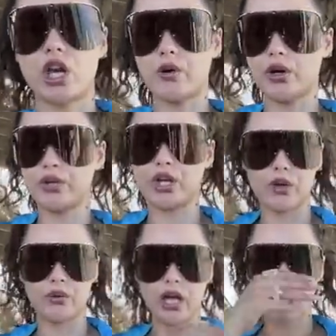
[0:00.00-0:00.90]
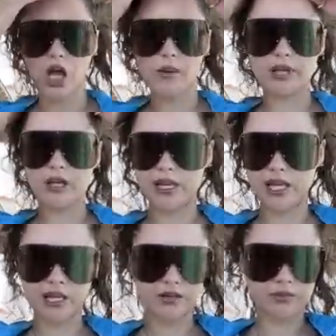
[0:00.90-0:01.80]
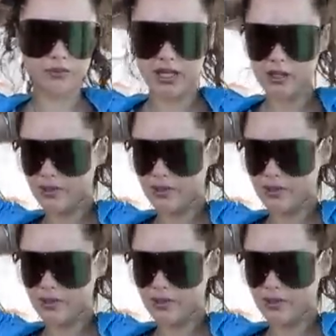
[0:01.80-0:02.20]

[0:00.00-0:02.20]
Who knew? BB, big